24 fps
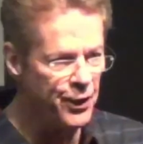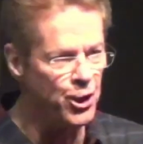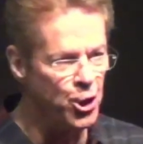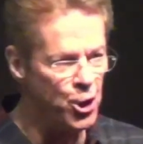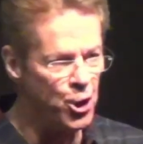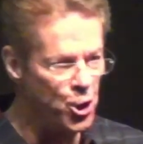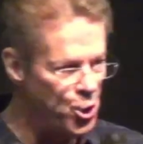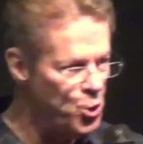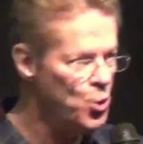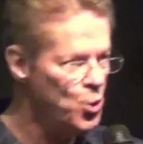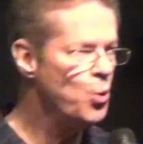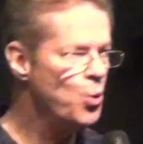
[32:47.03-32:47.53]
the
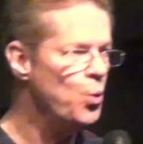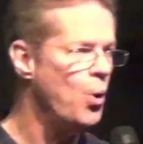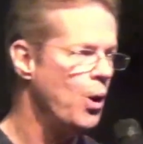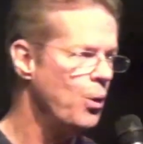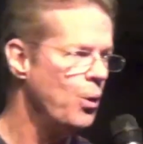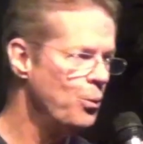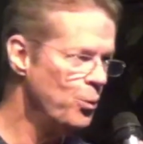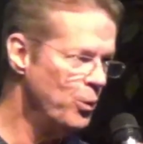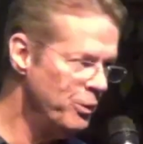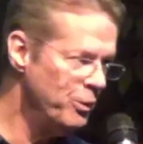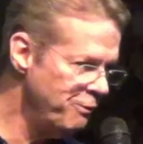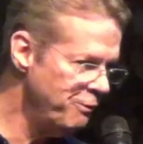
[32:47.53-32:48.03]
New
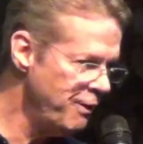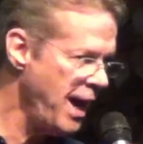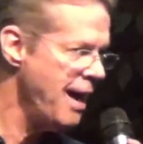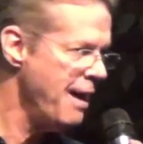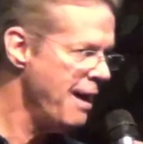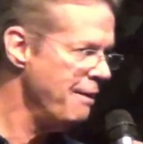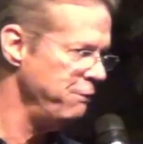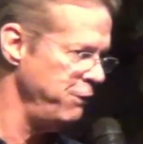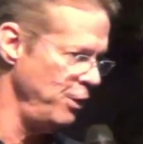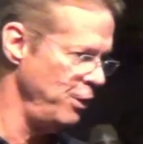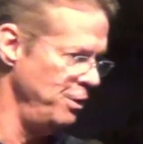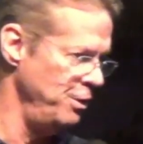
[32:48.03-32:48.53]

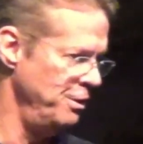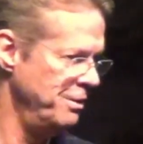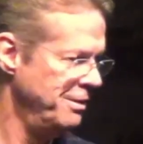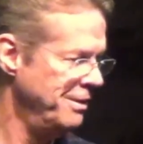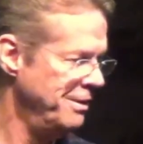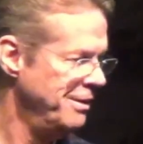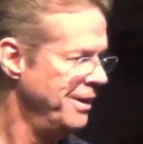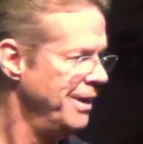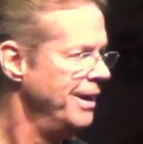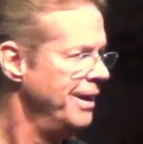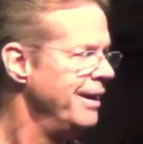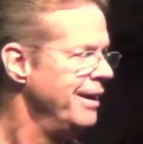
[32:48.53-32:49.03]
Revival.
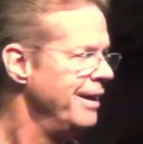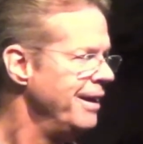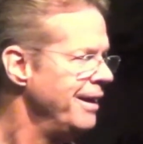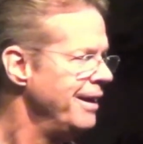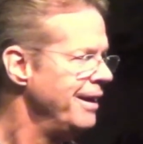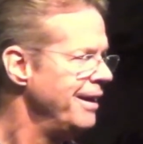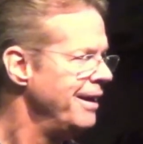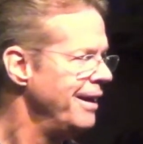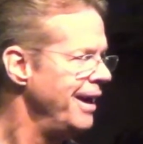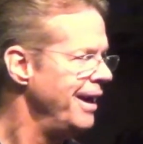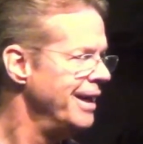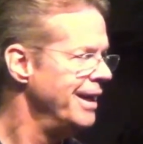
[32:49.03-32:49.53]

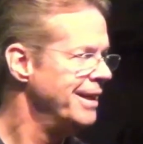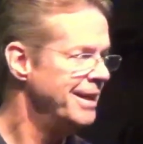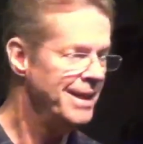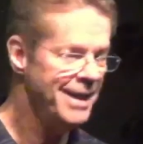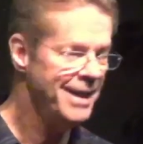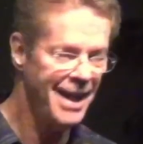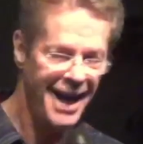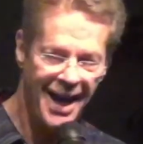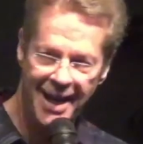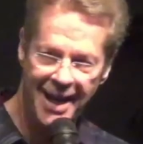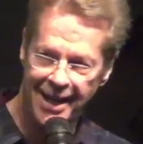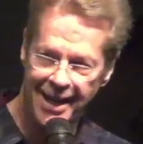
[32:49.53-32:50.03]
And it
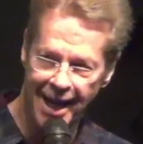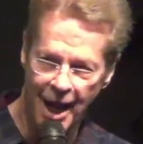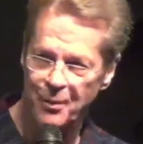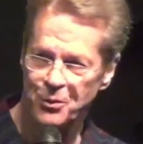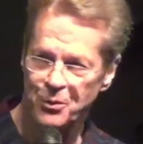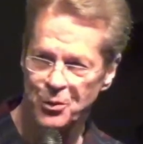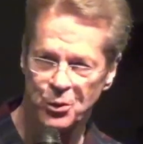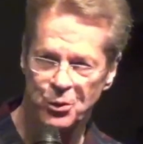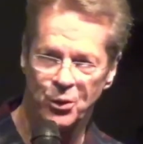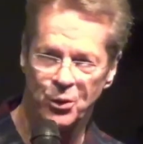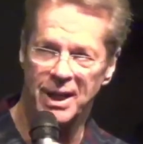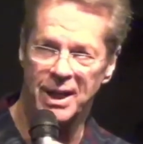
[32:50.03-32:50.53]
had
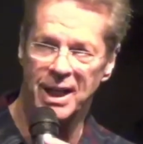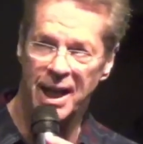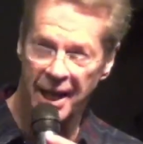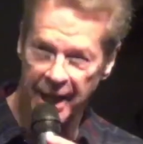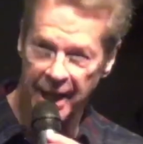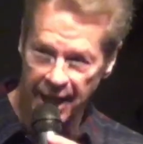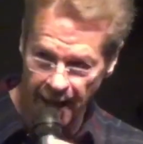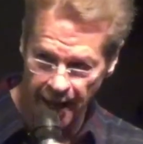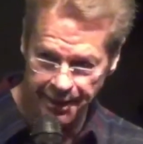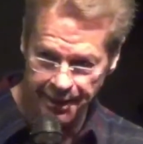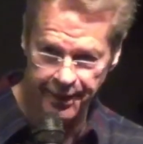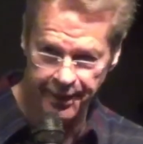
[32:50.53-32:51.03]
absolutely
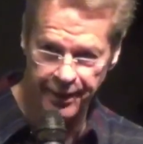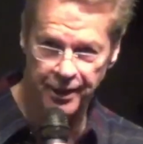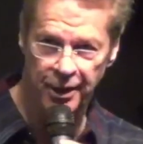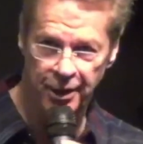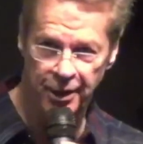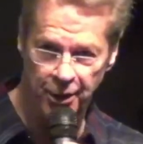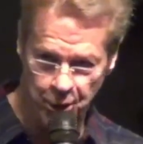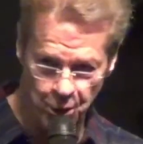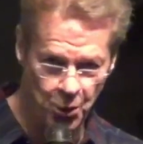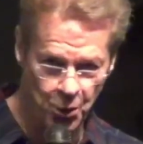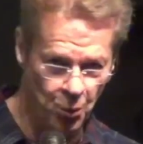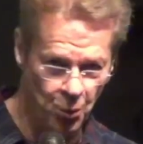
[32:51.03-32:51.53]
nothing to
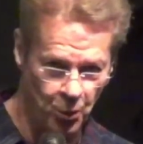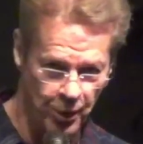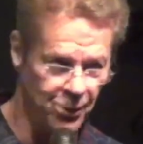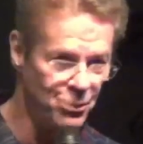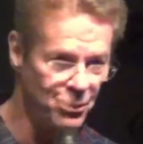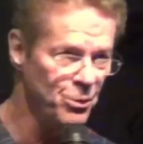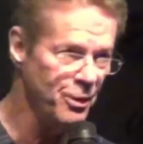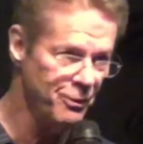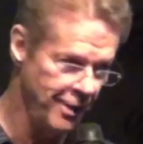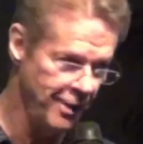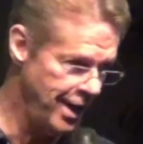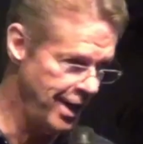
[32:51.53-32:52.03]
do with
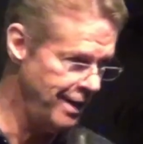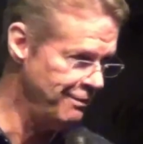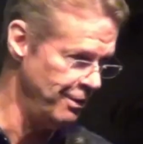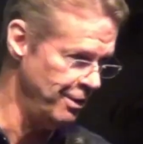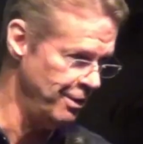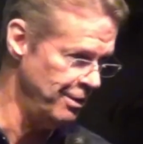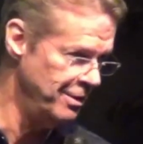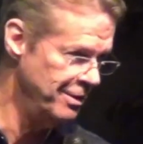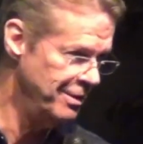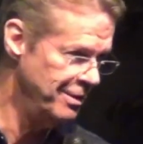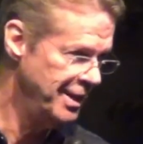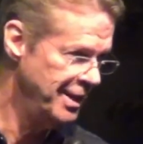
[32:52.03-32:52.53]
revival.
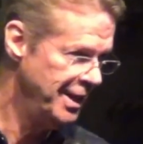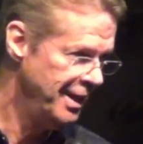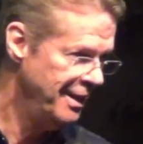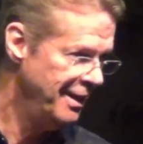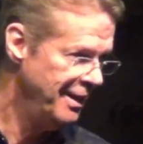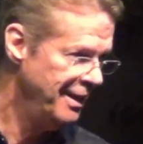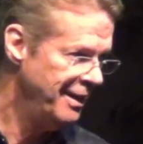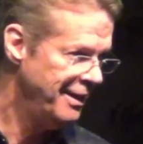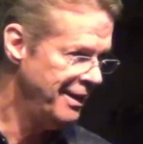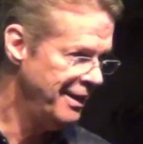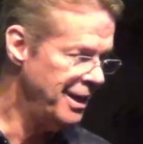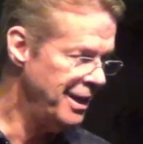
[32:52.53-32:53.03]

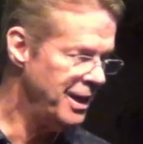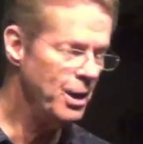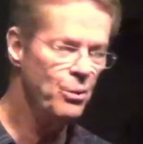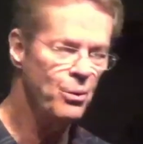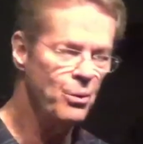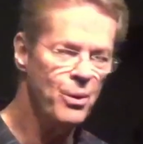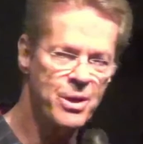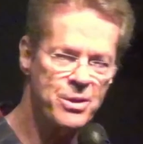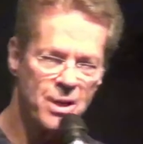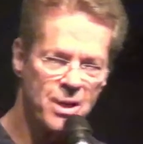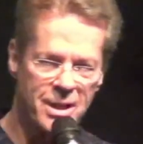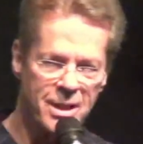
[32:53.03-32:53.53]
It,
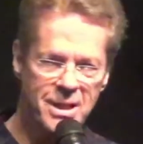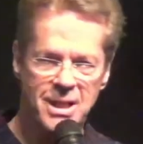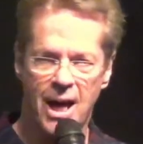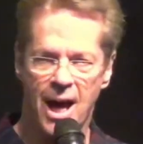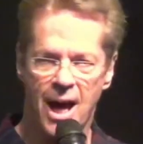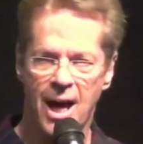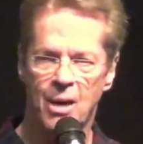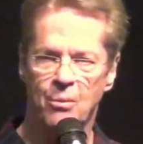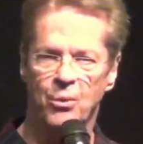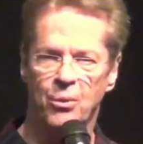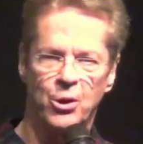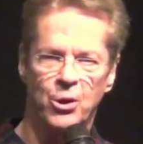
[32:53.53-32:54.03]
was a
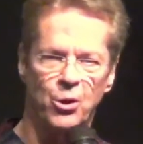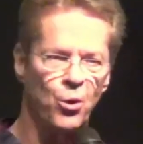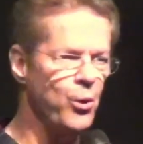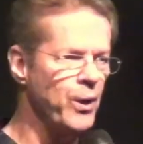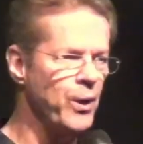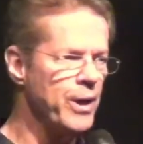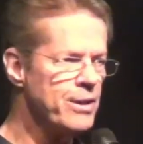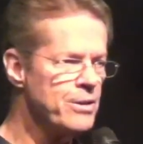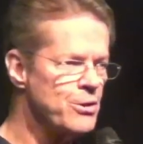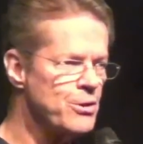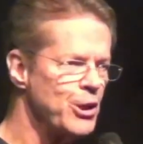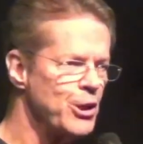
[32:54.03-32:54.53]
time when
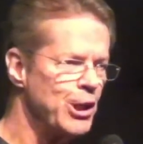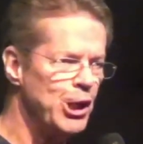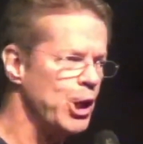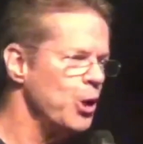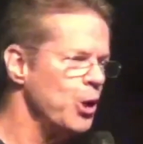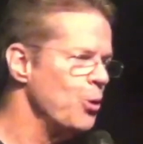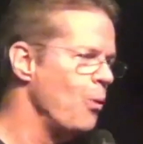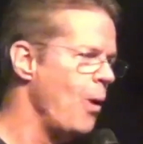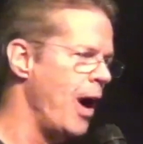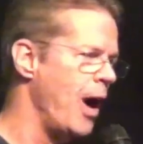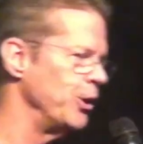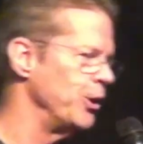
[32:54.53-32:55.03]
Creedence
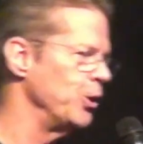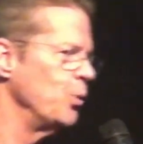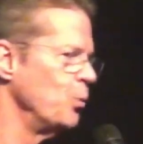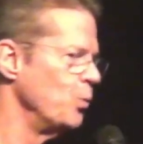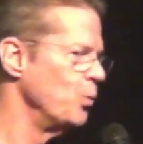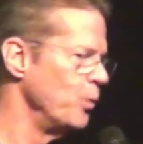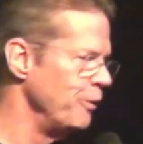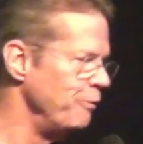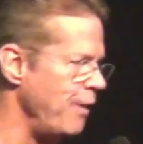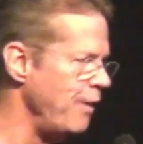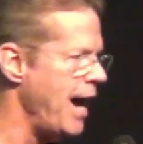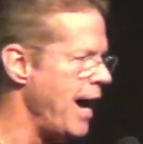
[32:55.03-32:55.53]
Clearwater
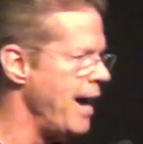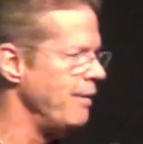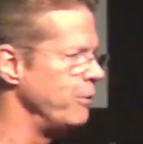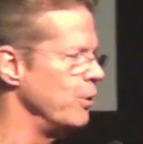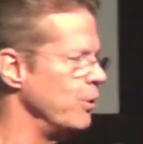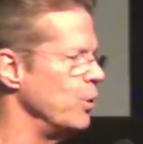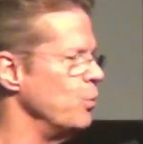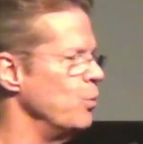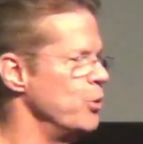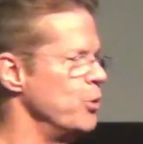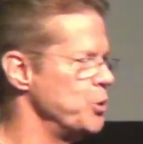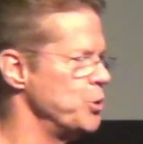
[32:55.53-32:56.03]

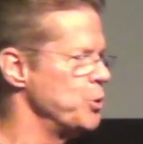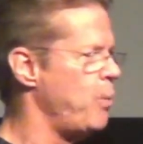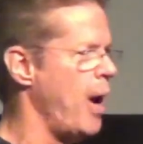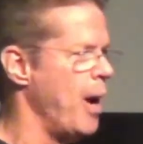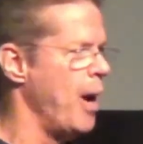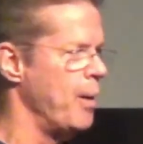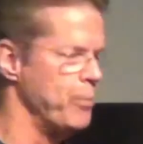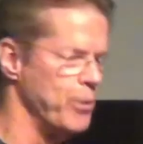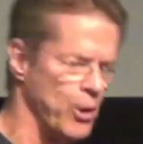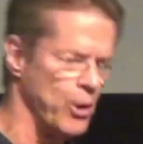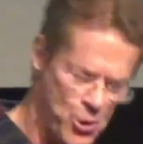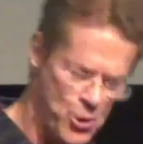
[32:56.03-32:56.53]
revival was
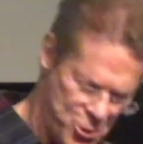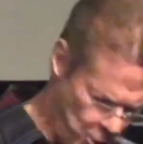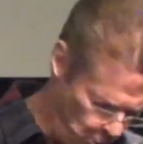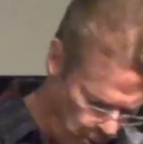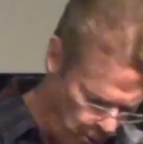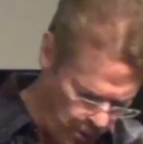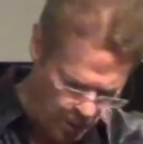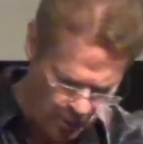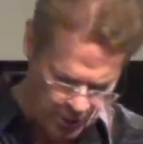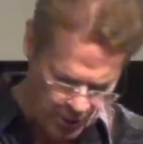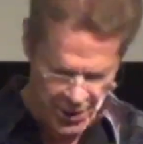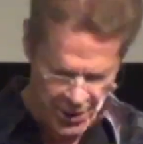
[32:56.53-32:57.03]
popular, so
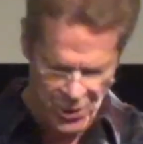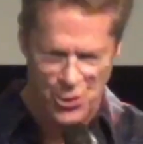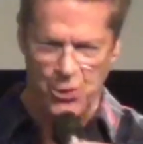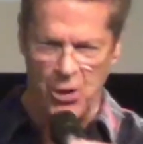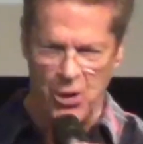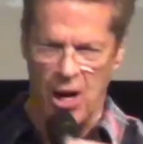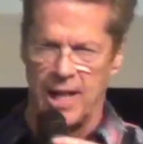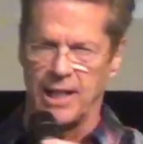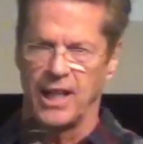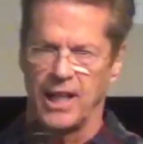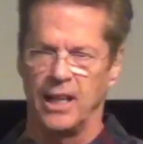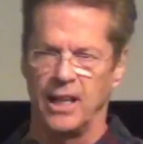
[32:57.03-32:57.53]
we were just
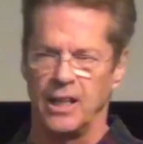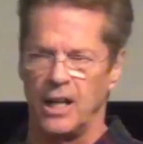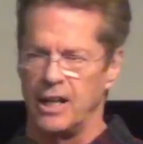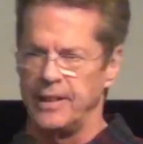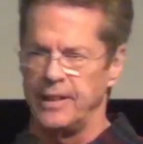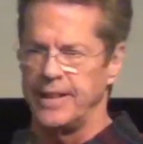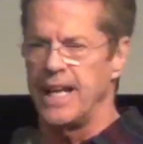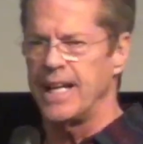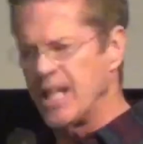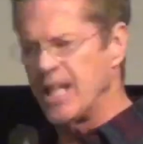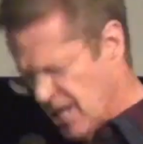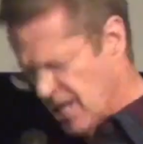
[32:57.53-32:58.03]
trying to get
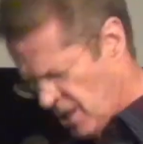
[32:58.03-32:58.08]
on that.